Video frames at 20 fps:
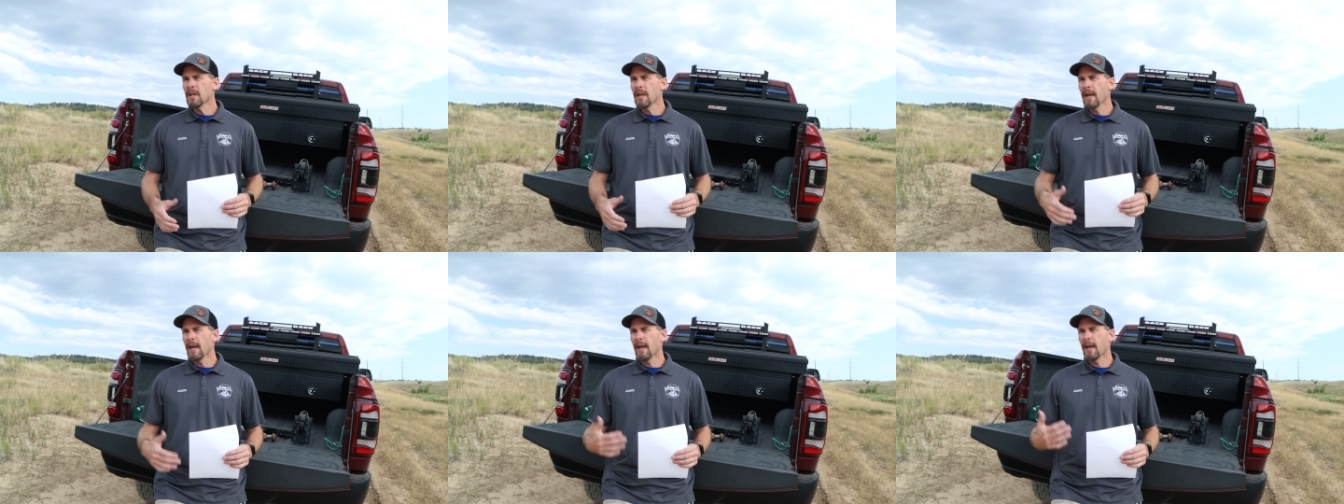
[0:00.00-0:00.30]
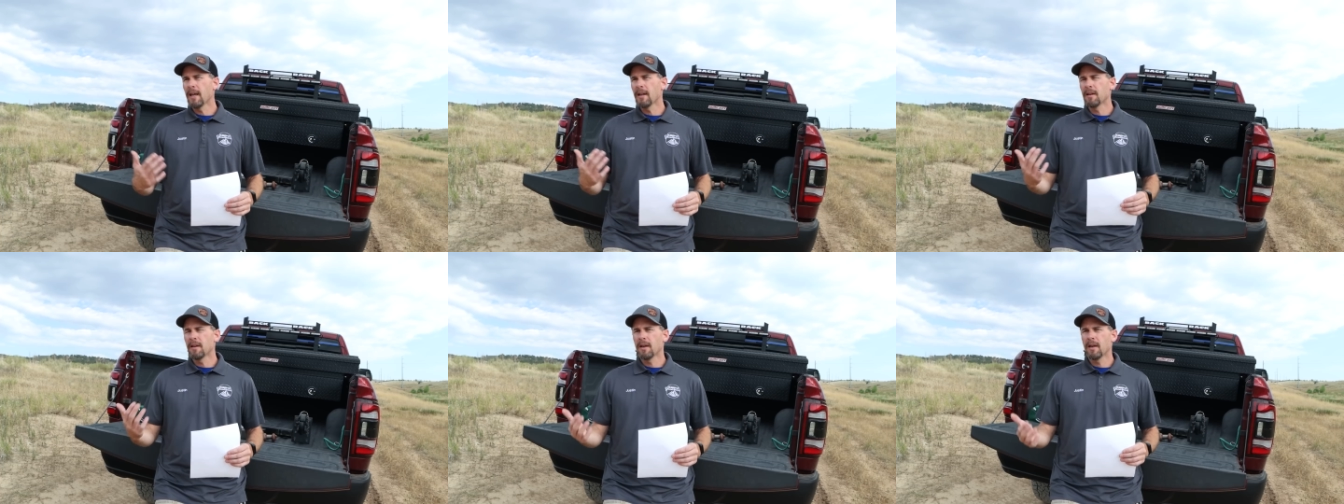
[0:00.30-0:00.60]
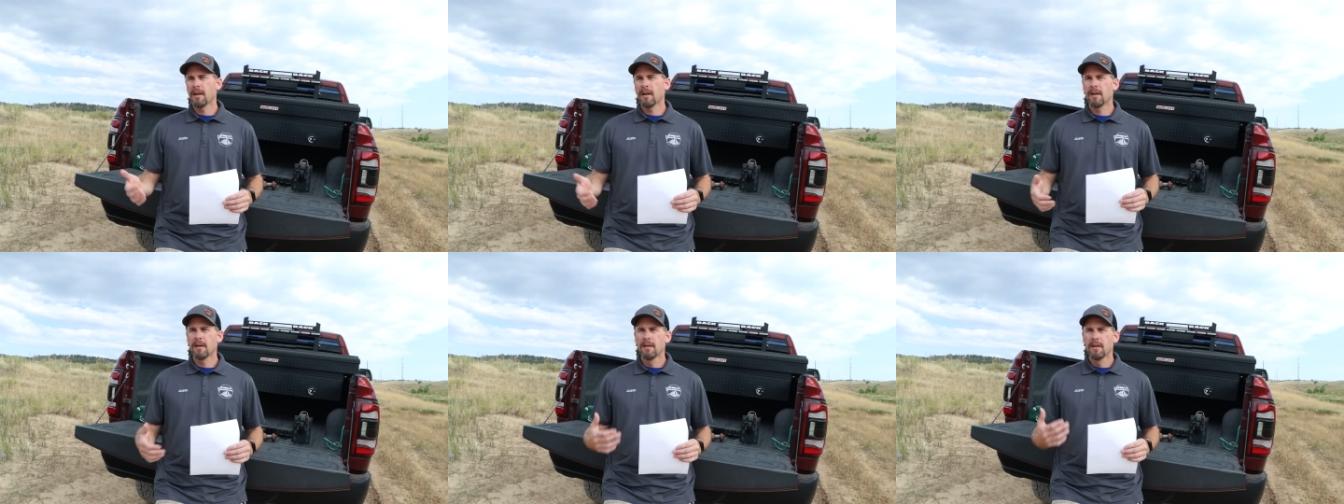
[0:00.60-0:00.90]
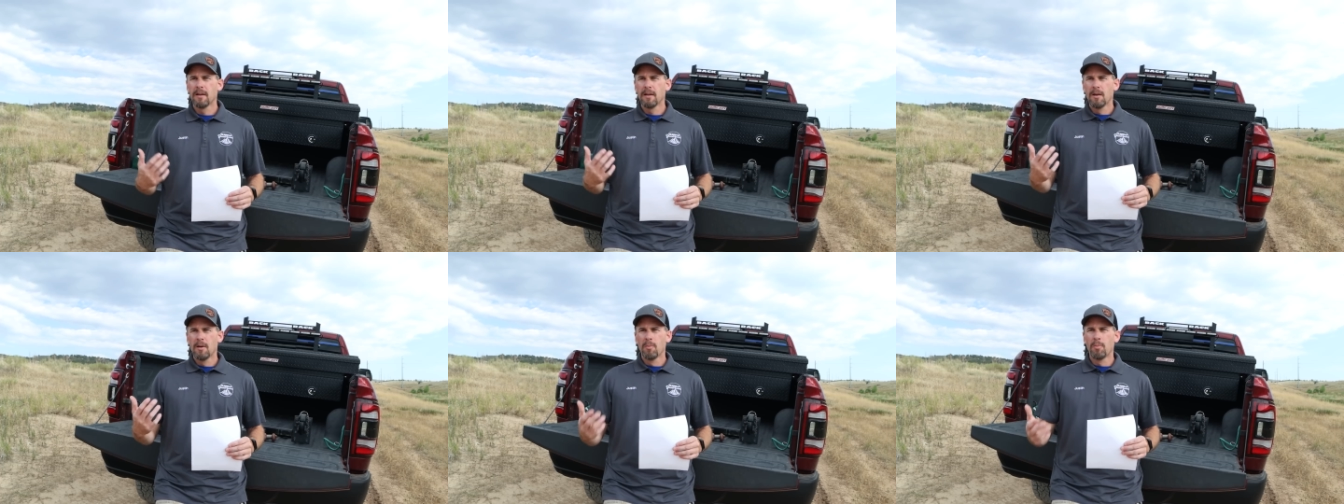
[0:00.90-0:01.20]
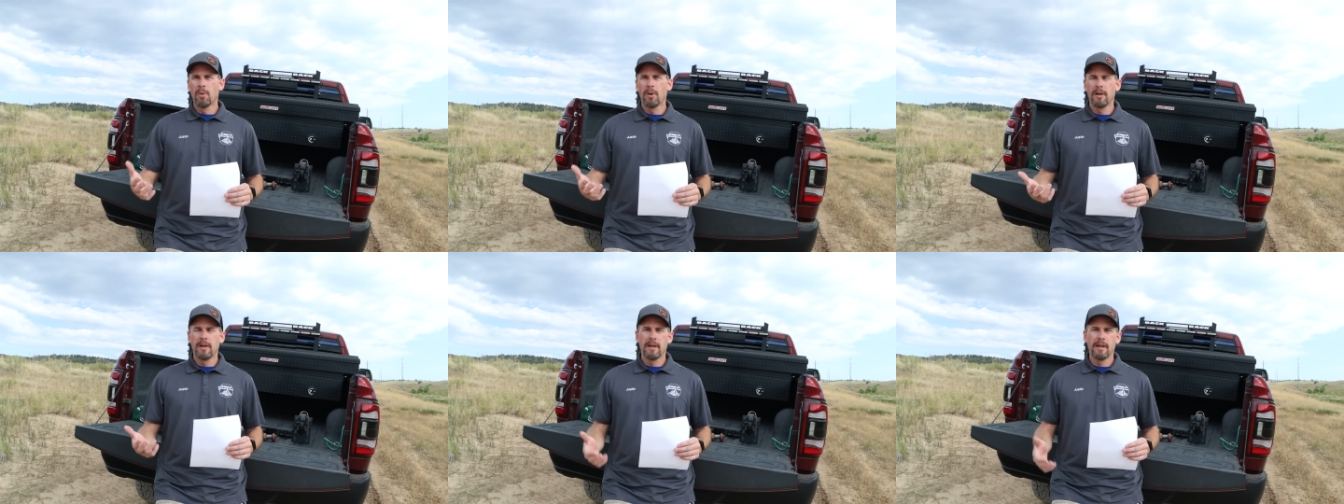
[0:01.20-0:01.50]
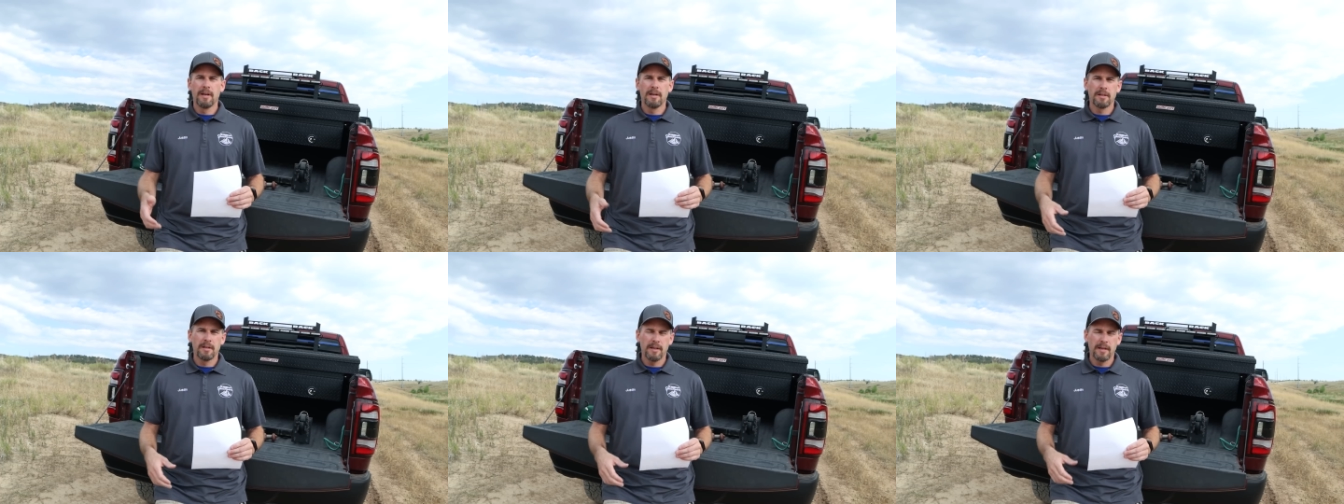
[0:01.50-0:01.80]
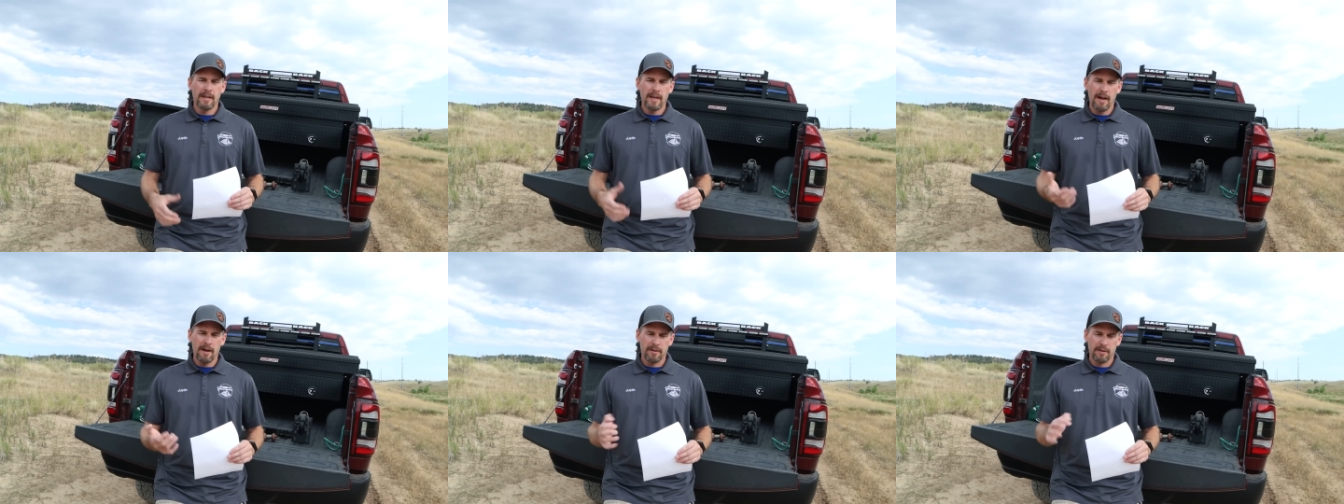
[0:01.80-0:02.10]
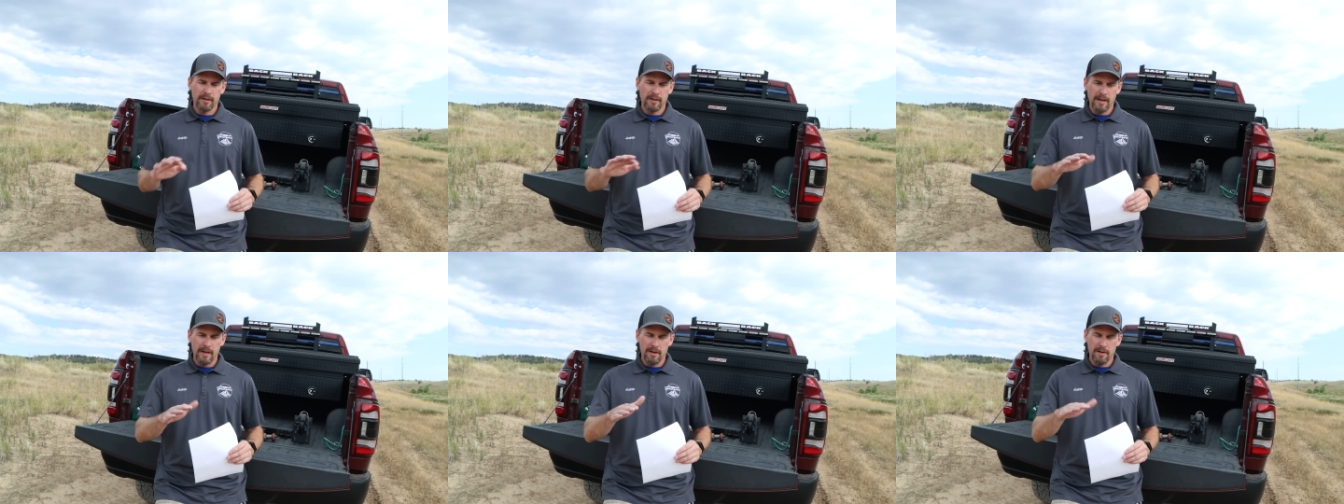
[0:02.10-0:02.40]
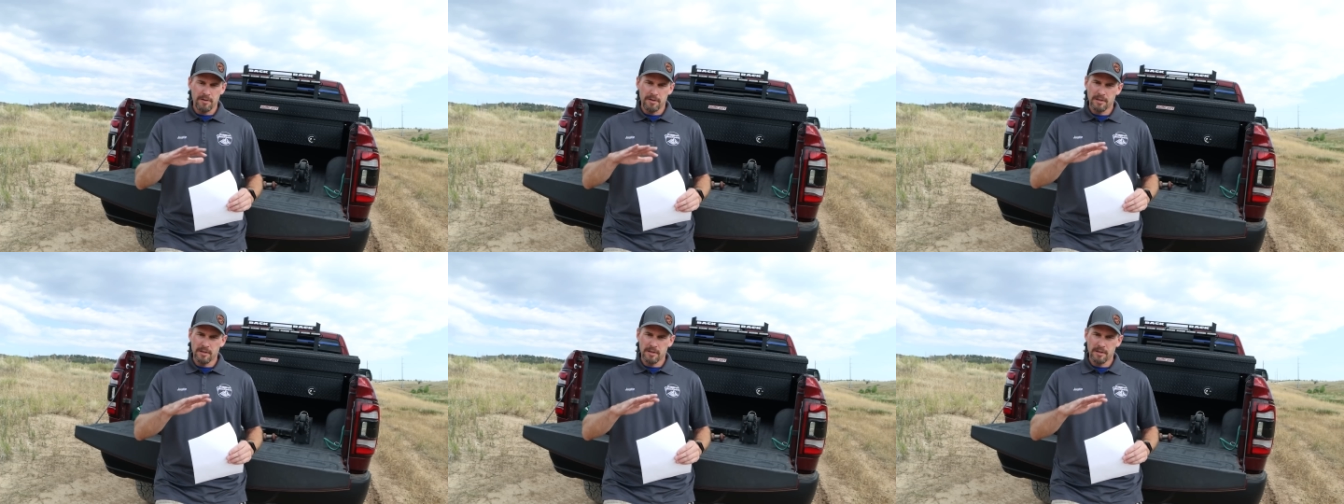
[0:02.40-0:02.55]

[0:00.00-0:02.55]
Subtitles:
And putting it into the calculator